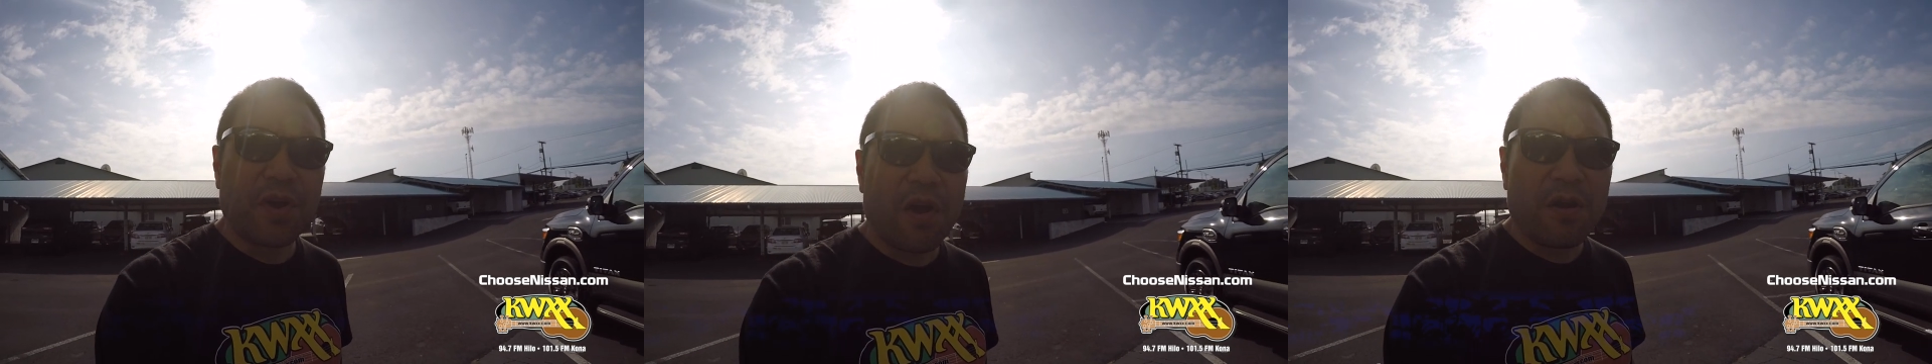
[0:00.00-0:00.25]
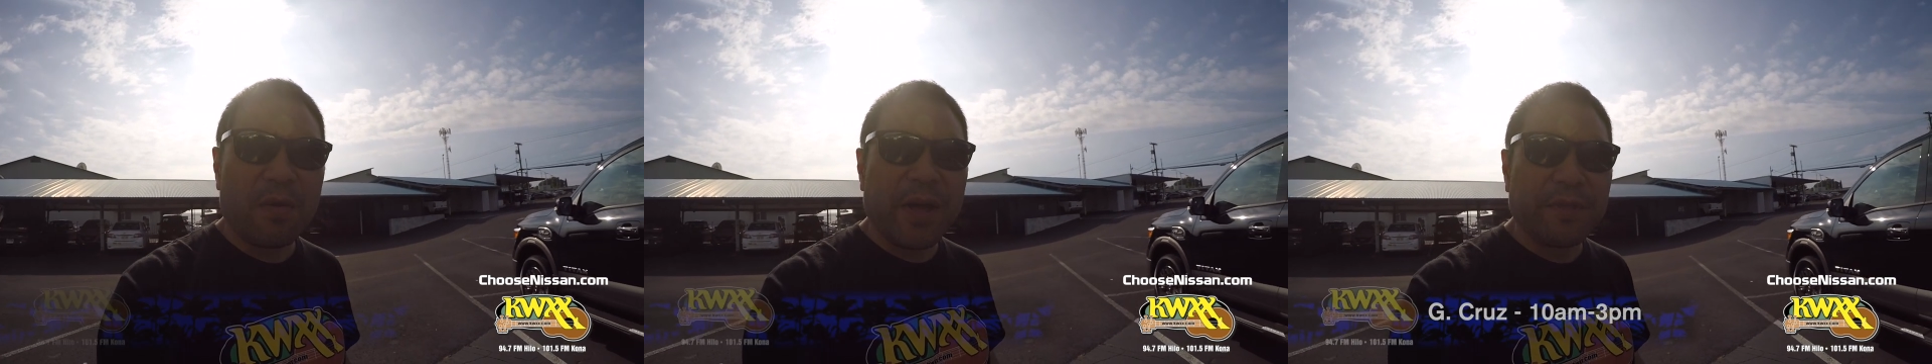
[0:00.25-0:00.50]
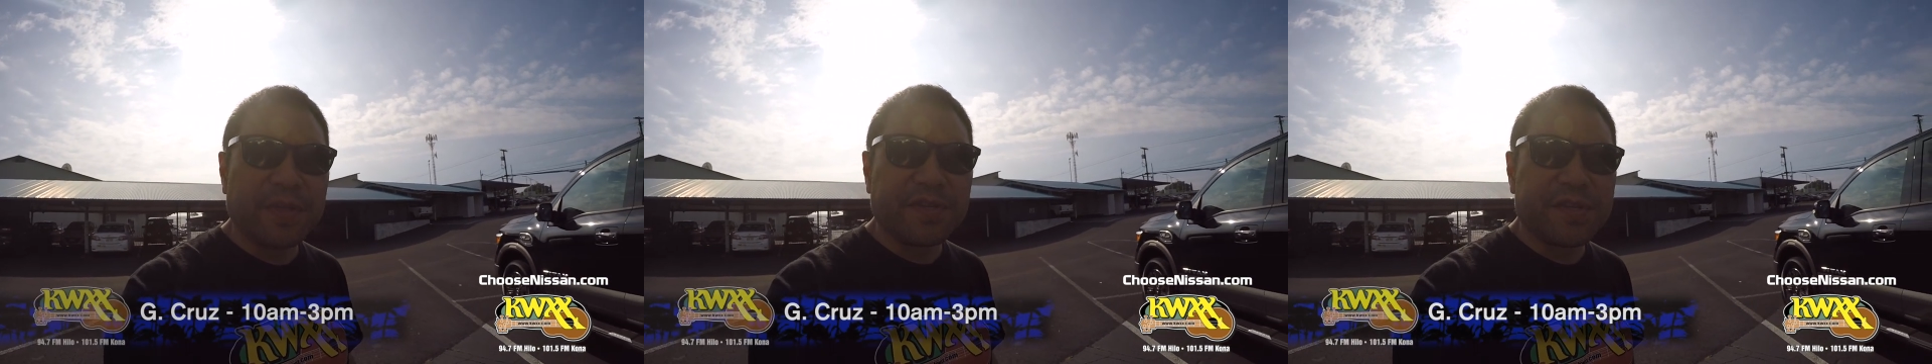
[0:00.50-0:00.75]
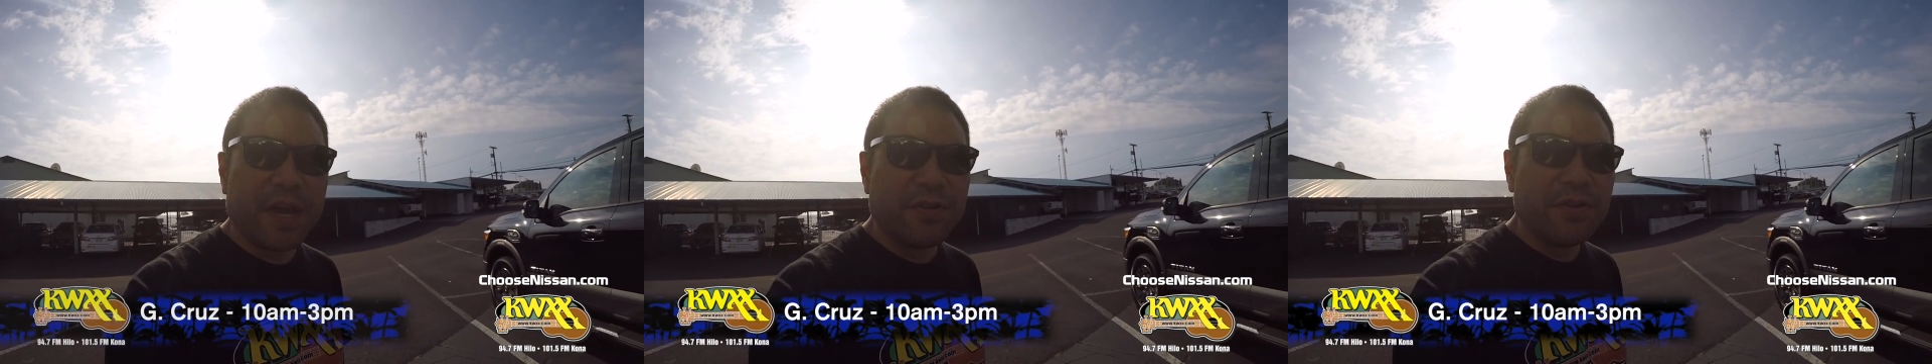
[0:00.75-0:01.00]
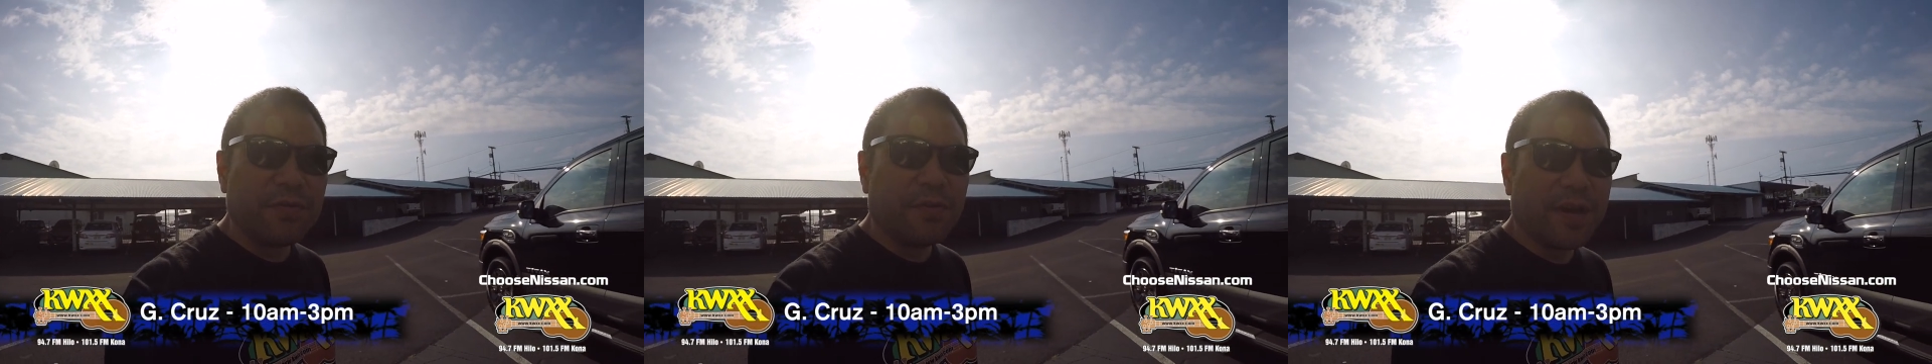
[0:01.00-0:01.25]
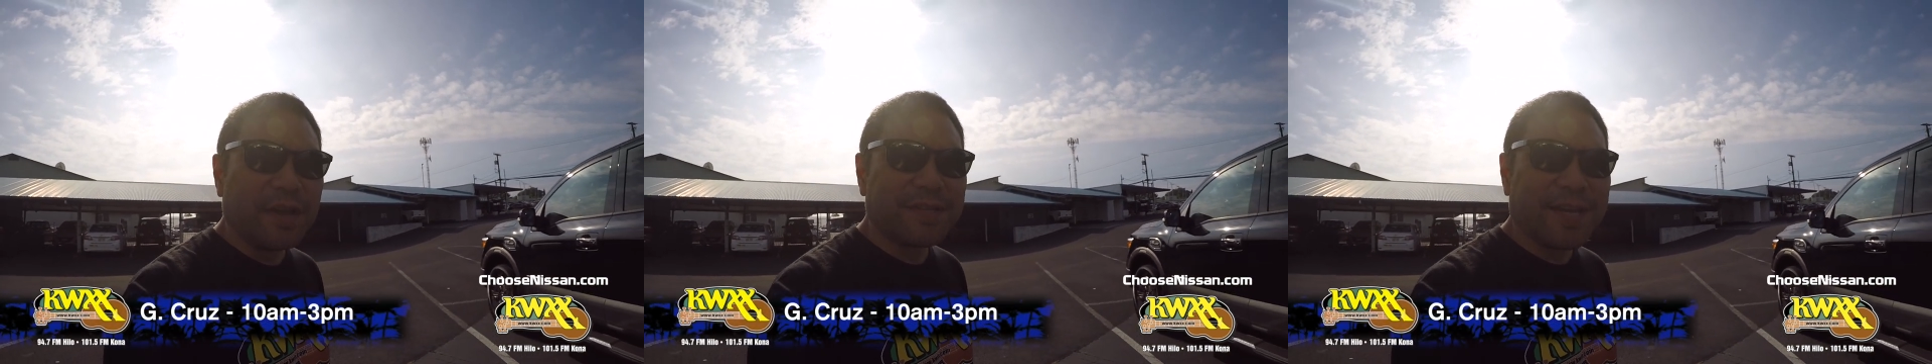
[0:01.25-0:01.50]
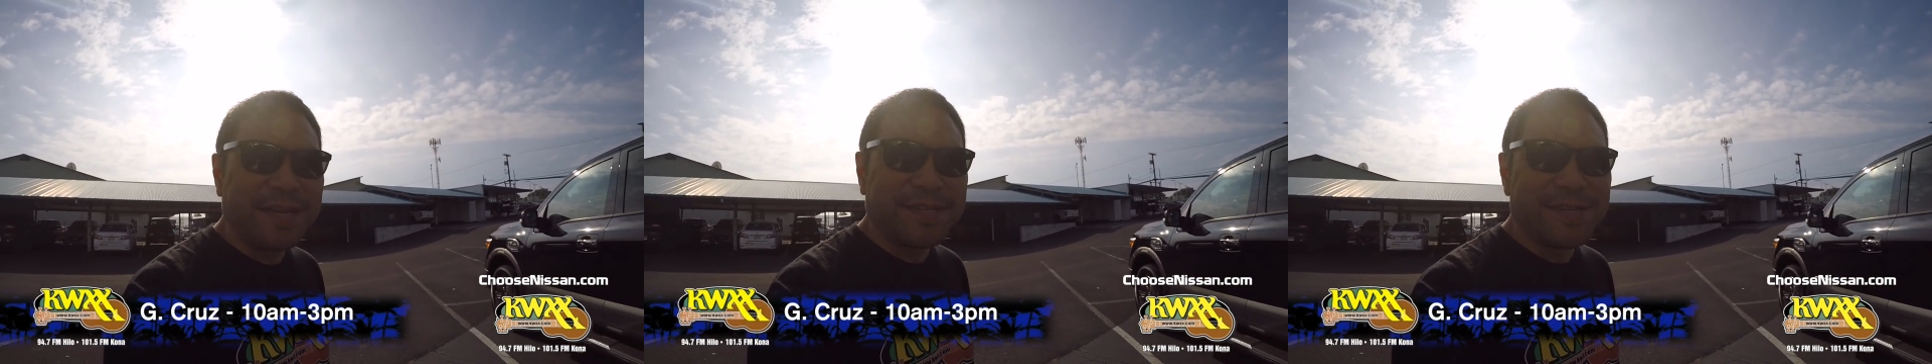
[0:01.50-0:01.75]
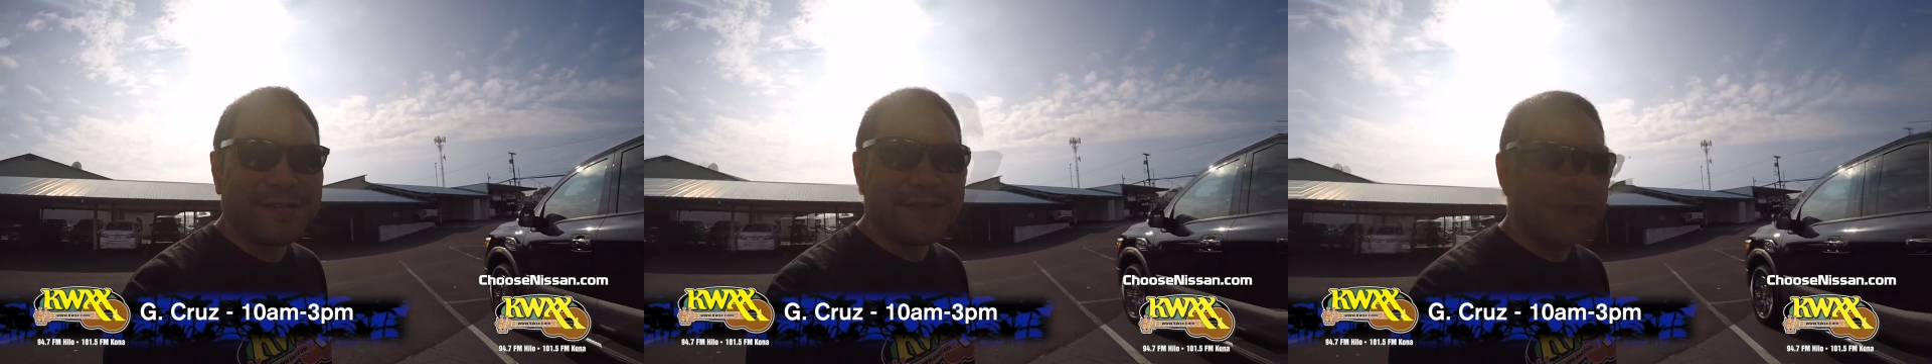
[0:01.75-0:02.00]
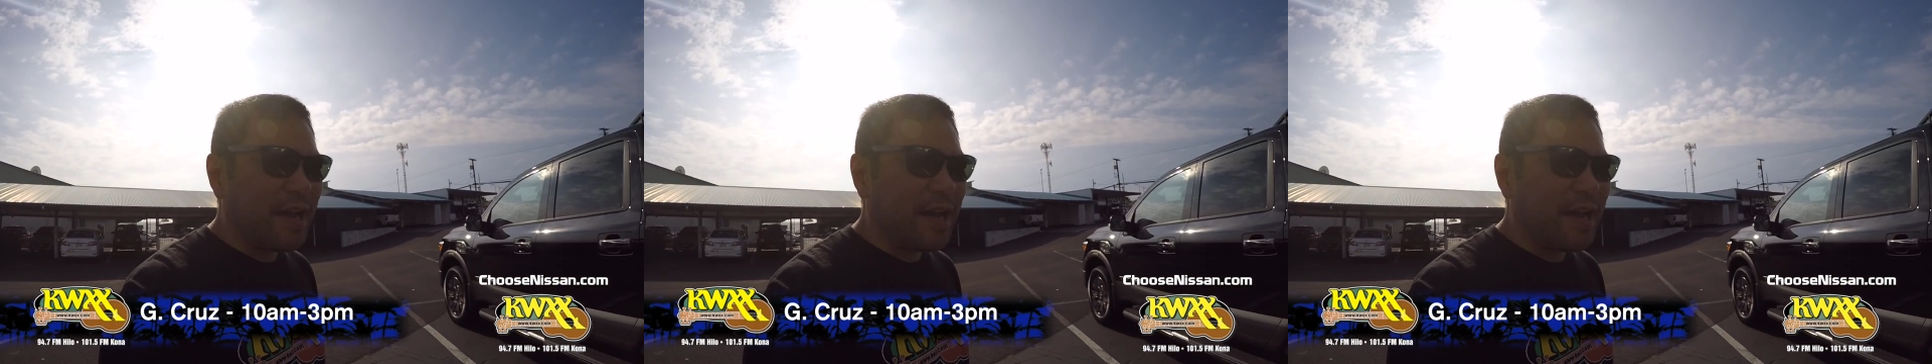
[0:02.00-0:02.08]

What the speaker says: are about this new Titan.